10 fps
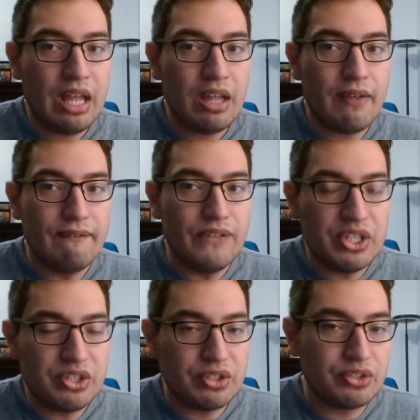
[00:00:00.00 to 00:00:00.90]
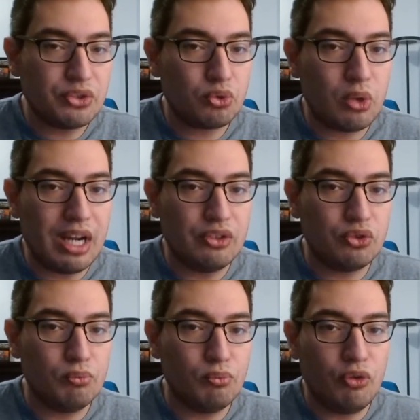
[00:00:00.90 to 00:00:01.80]
vicious trying
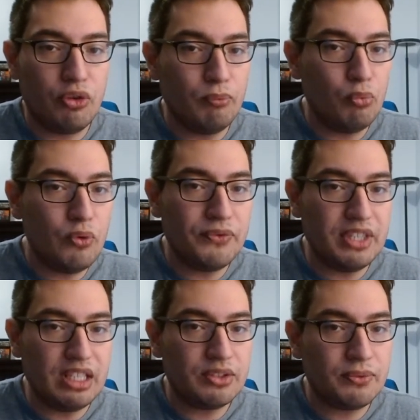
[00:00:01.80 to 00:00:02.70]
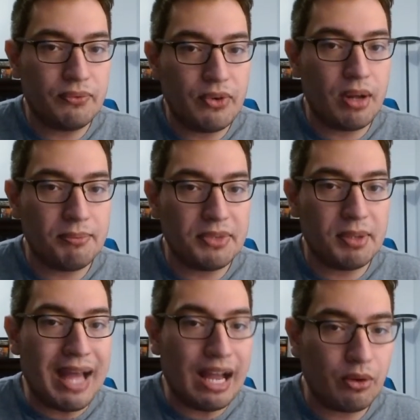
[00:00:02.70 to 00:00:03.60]
to move, move things from the
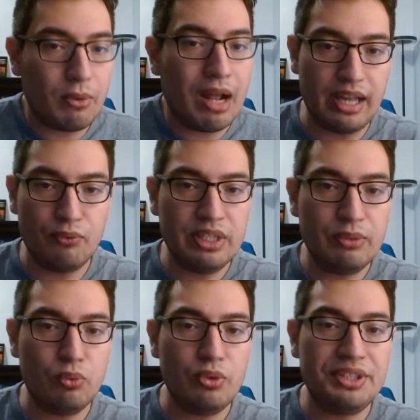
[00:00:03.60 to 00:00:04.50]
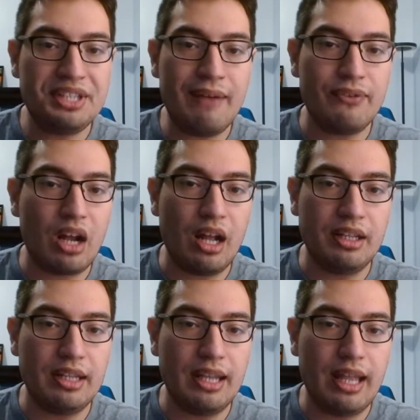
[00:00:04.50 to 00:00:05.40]
background. We wouldn't have
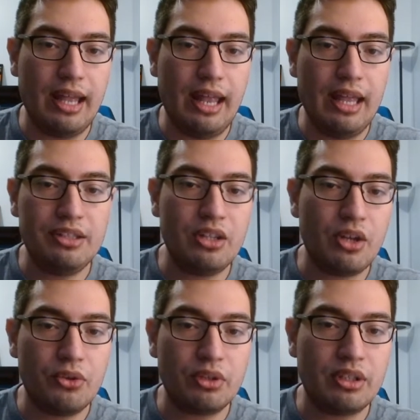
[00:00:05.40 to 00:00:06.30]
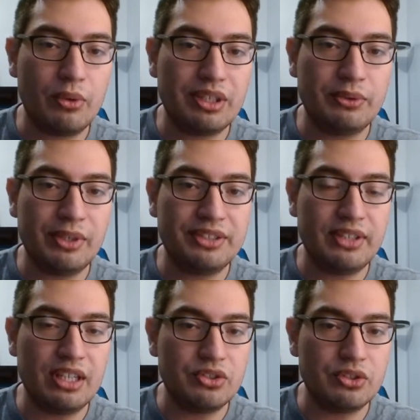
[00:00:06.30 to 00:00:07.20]
gotten any other
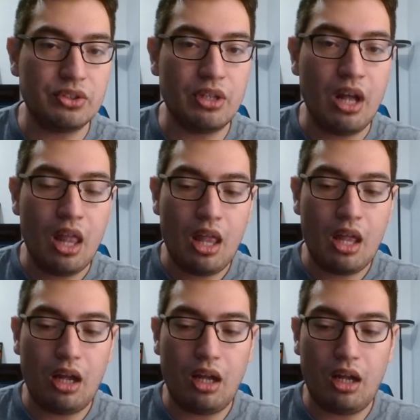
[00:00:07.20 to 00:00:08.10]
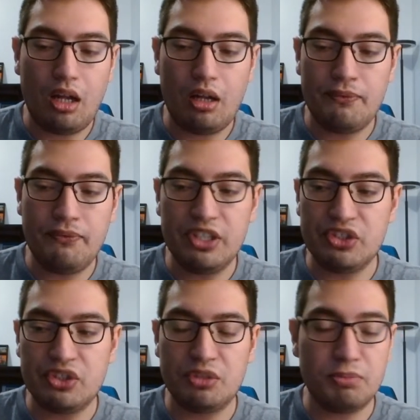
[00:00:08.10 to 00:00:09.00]
characterization of
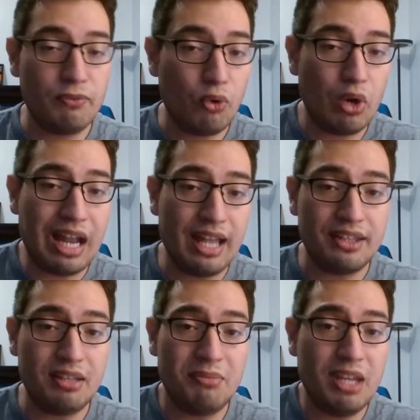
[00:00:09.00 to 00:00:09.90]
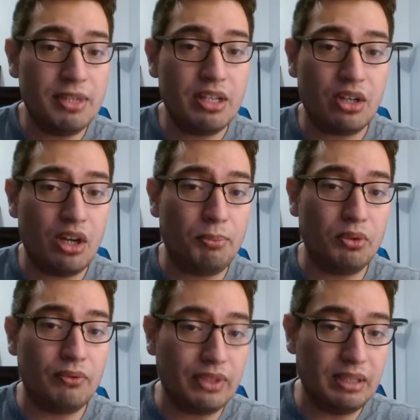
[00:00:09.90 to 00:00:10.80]
Vicious beforehand and maybe a couple
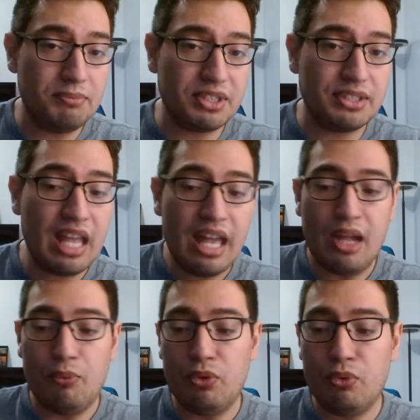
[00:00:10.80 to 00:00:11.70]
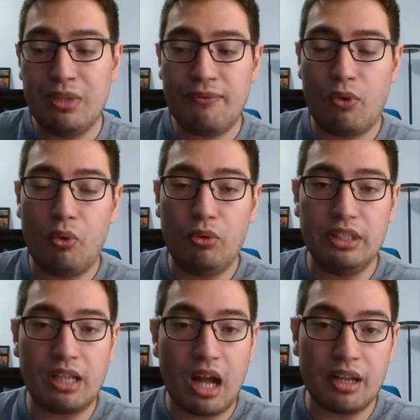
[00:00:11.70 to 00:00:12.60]
of glimpses, and we would have only
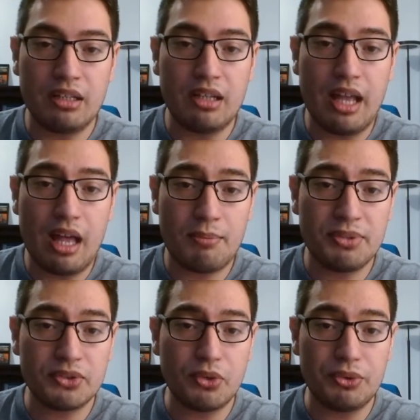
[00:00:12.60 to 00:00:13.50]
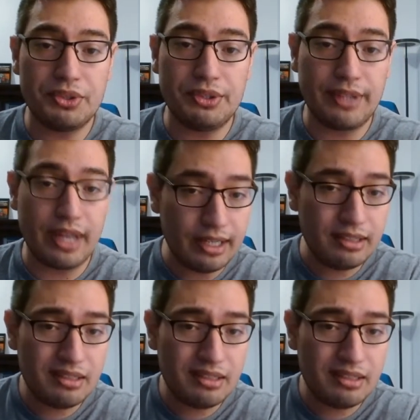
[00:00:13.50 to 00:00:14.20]
gotten episode 9.